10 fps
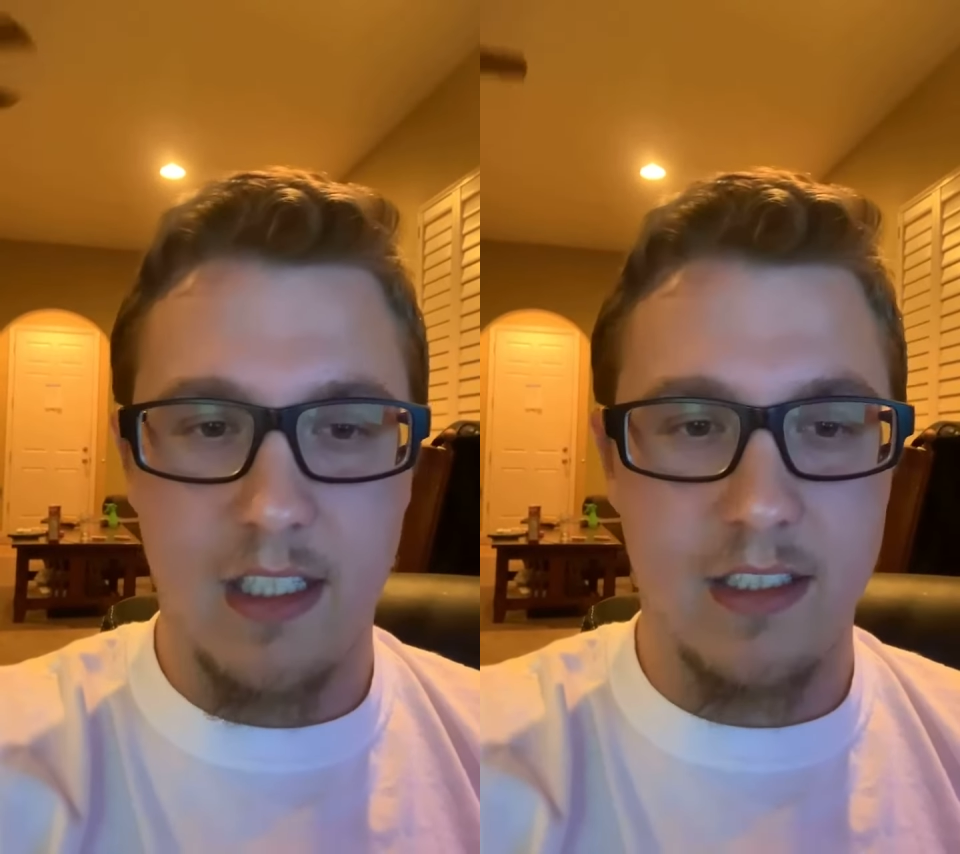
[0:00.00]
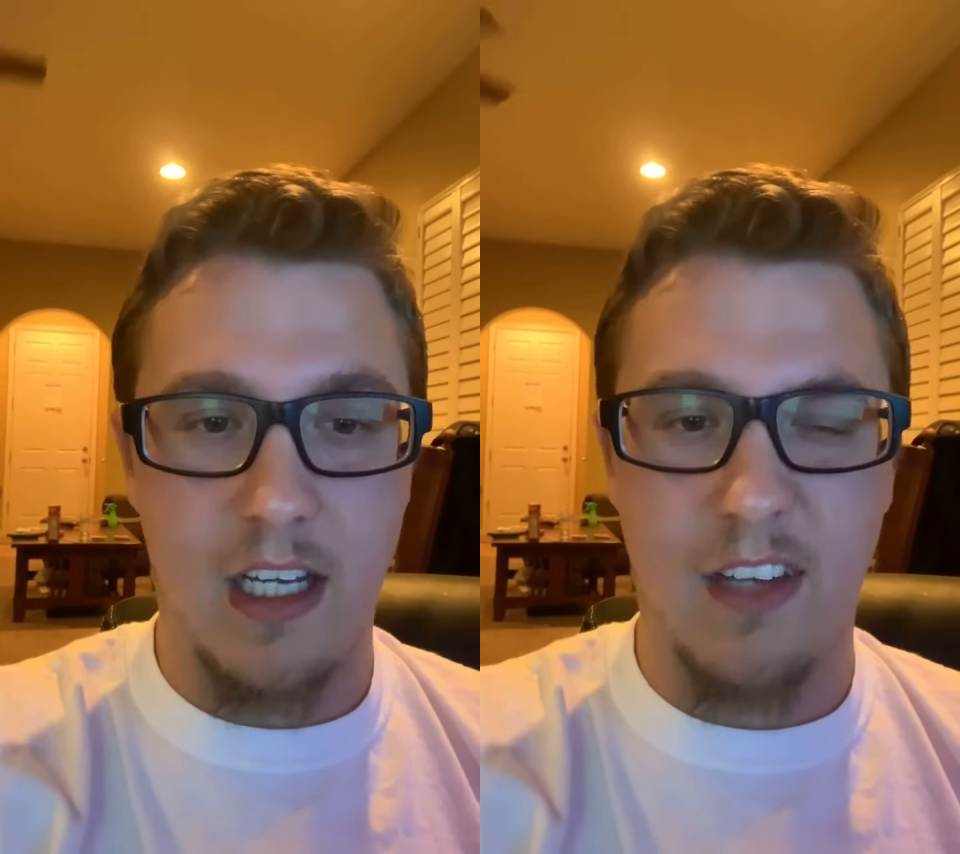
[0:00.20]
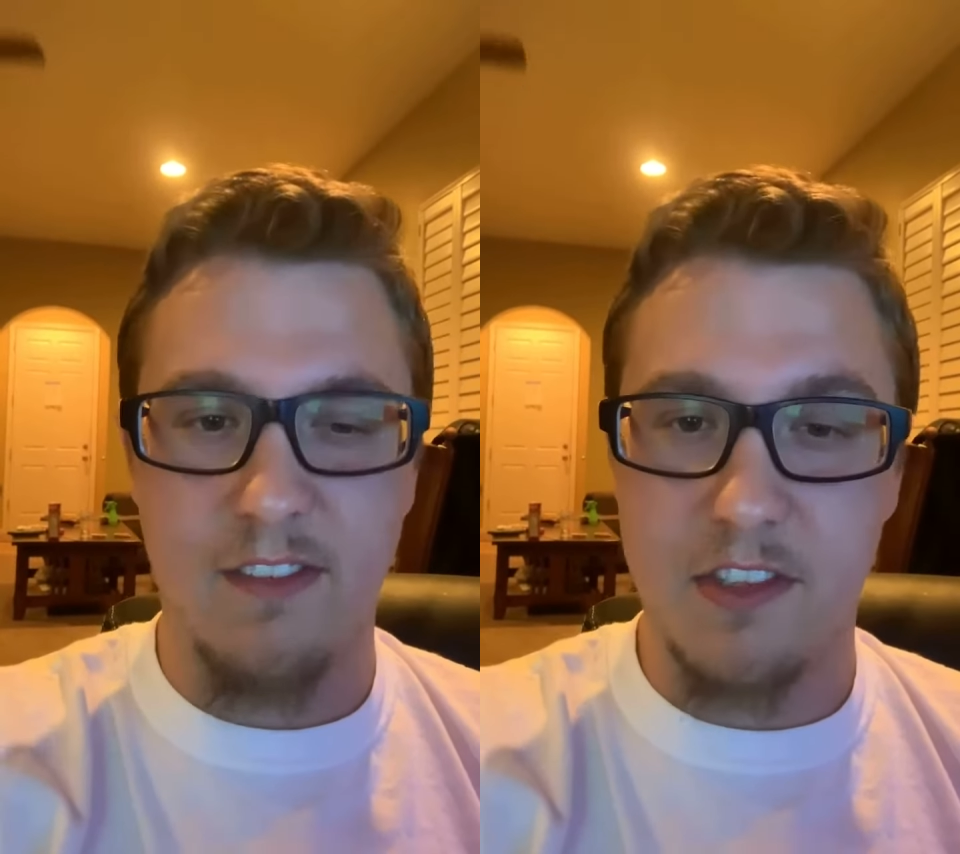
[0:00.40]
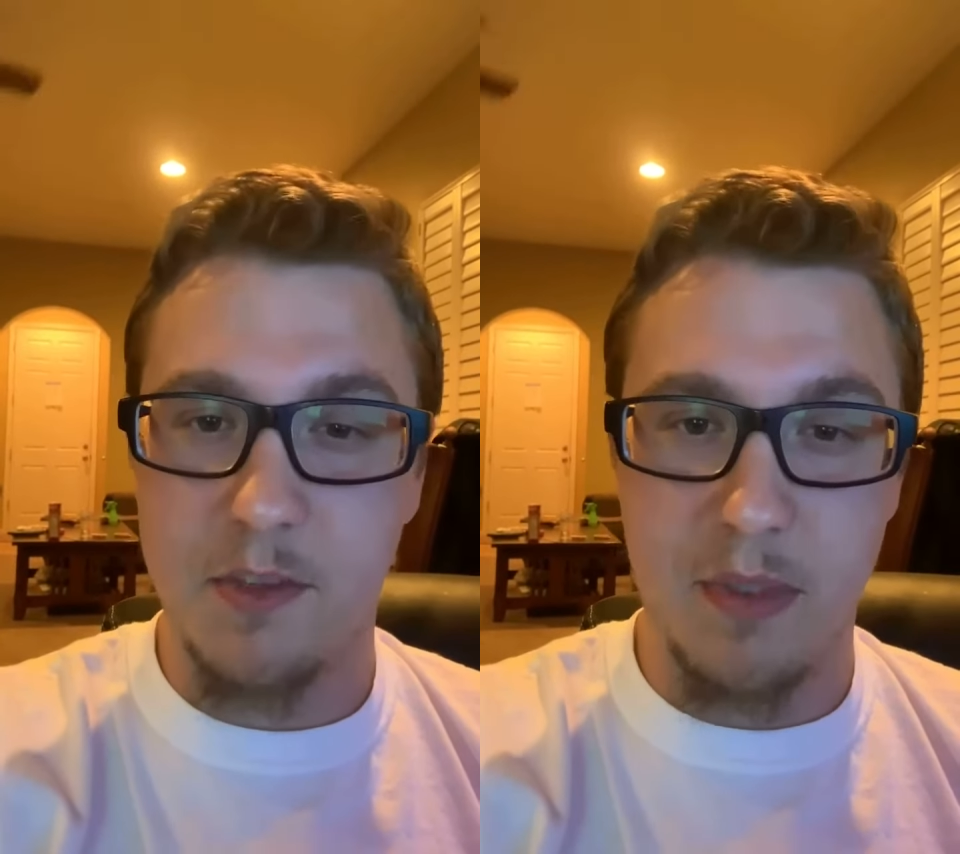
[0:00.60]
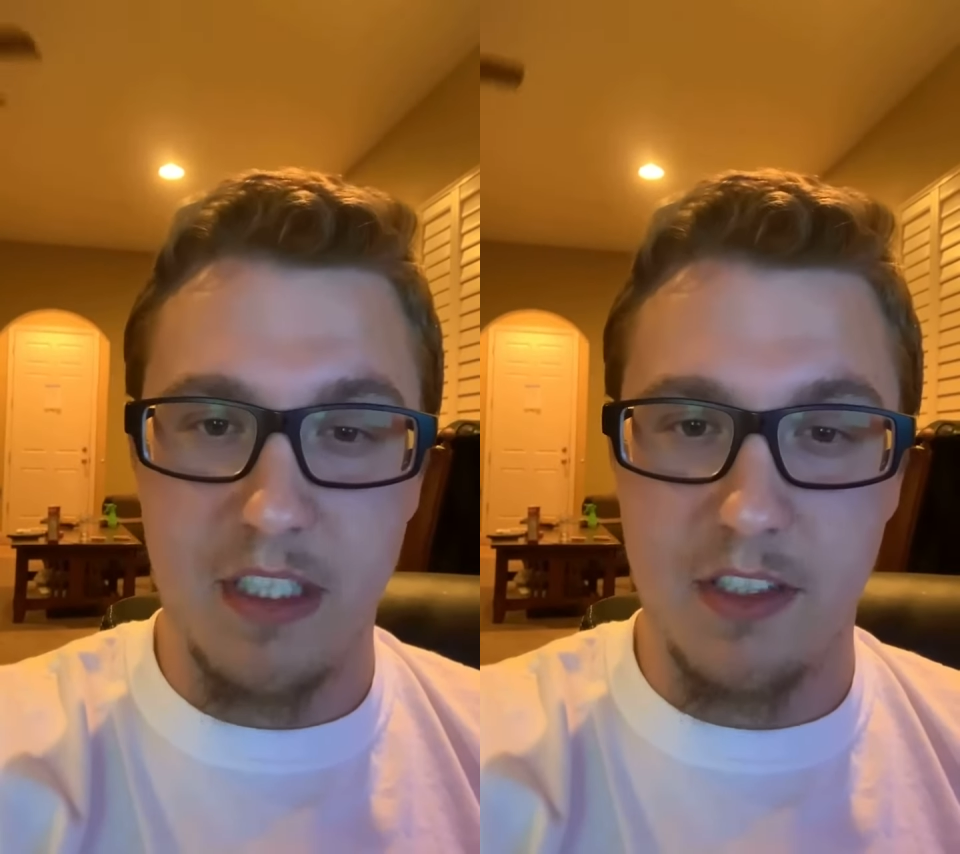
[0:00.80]
not
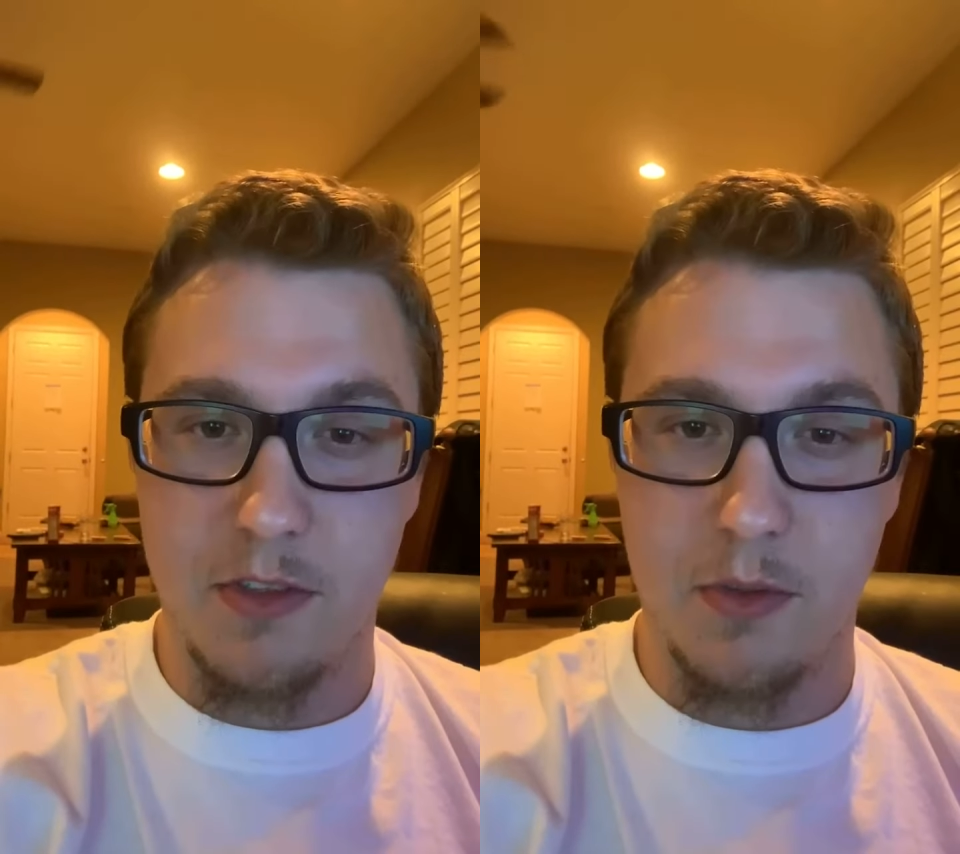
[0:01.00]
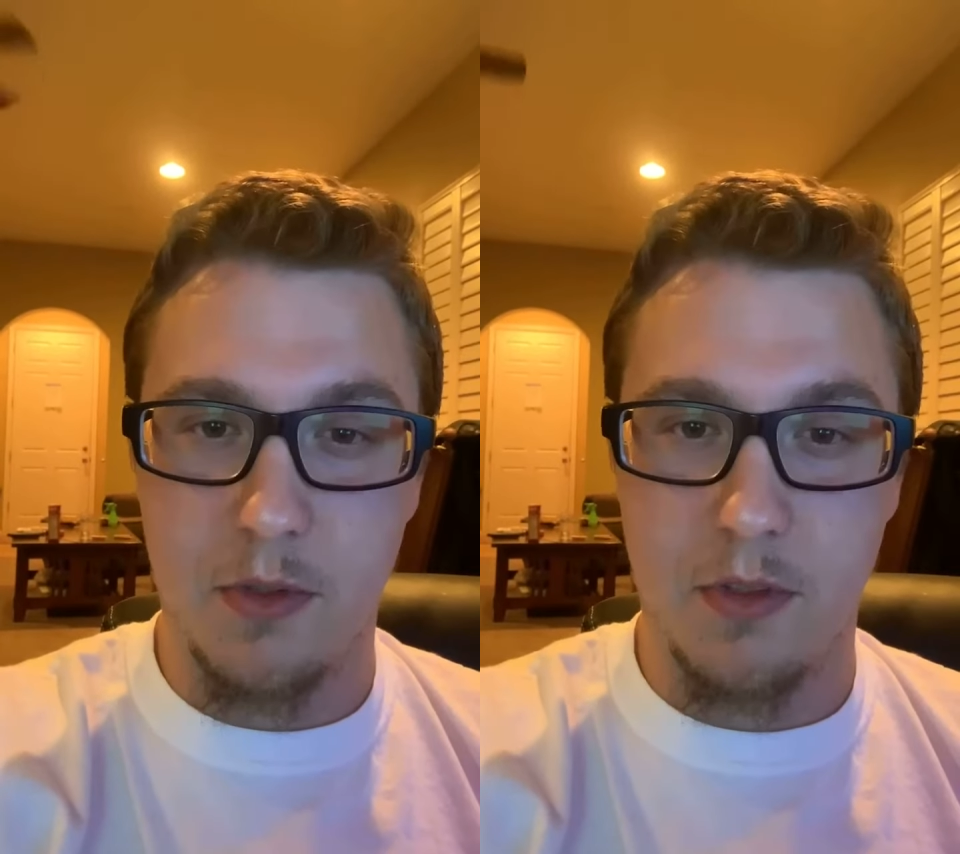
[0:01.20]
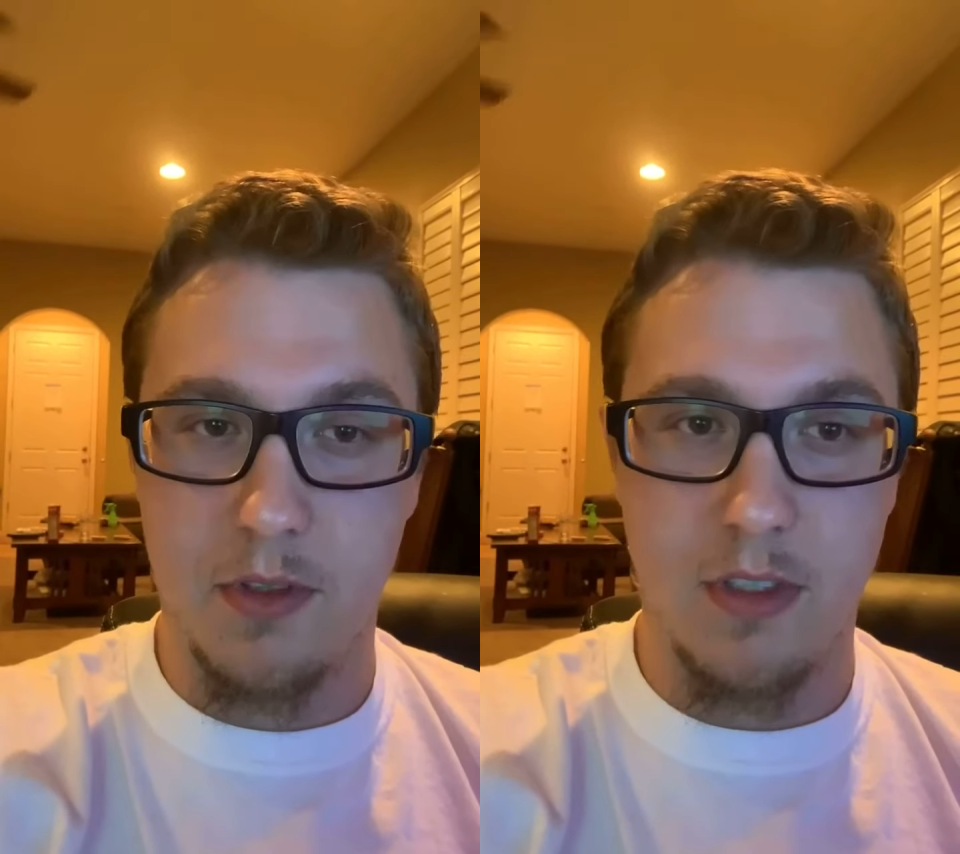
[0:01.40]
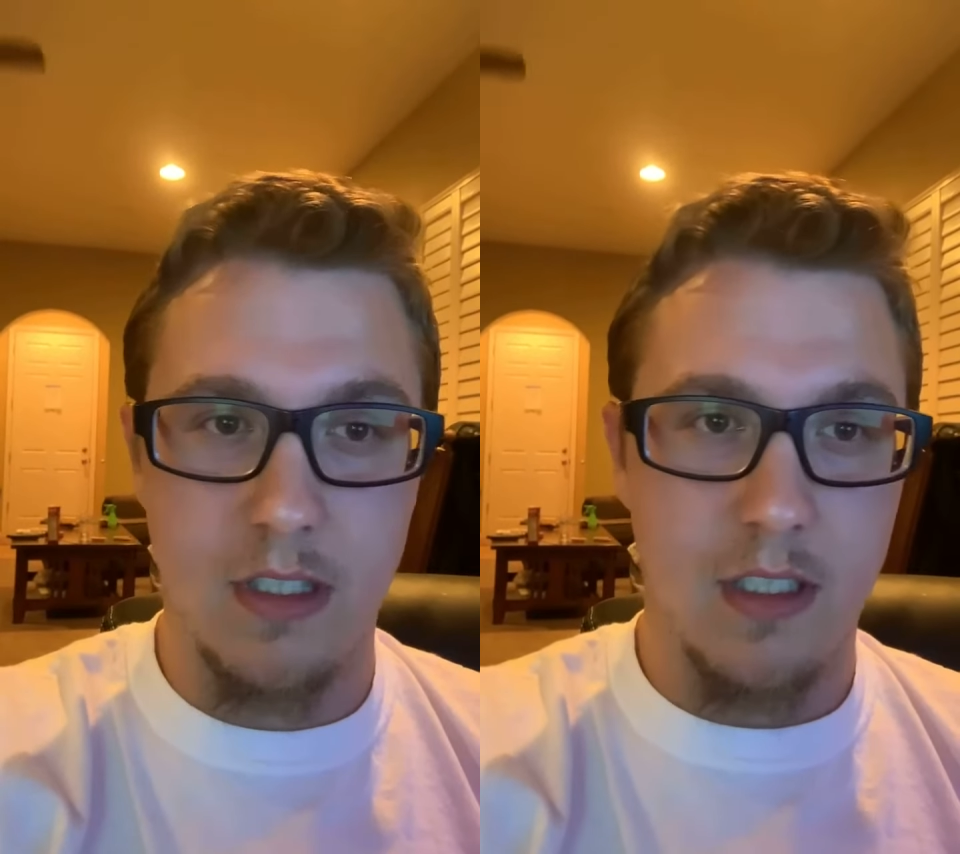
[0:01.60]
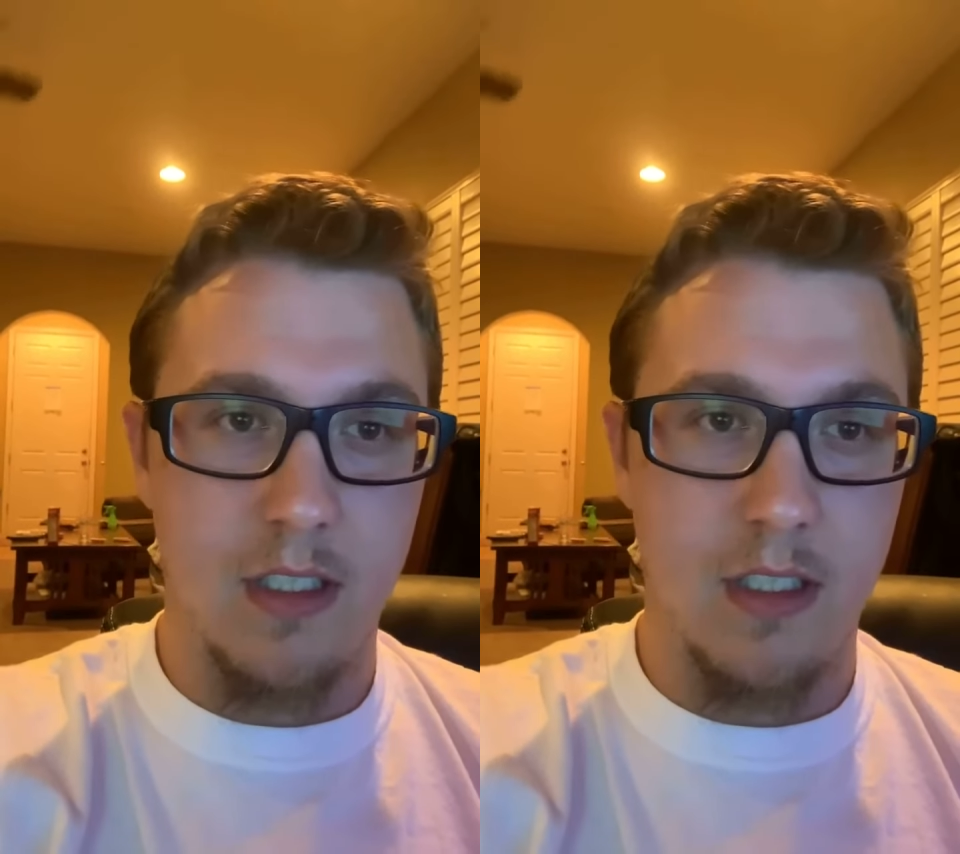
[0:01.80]
spiritual